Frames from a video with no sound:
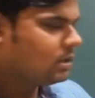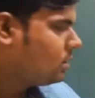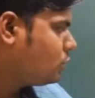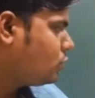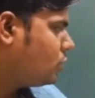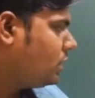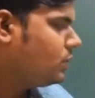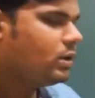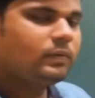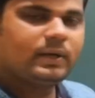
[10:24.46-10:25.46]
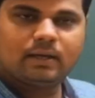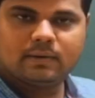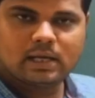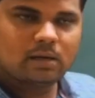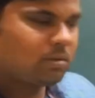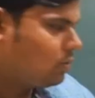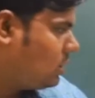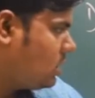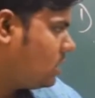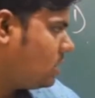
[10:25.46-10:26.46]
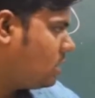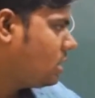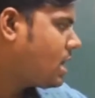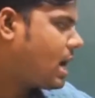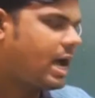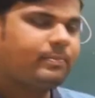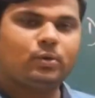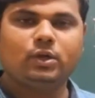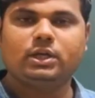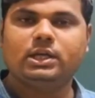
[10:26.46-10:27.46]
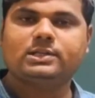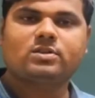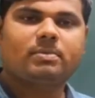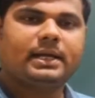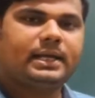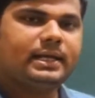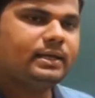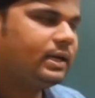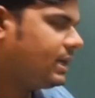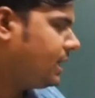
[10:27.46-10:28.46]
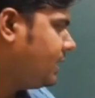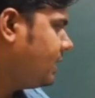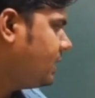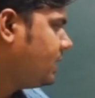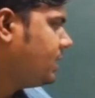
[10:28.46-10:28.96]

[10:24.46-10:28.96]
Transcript: so you know very well about the hypotenuse of right angle triangle.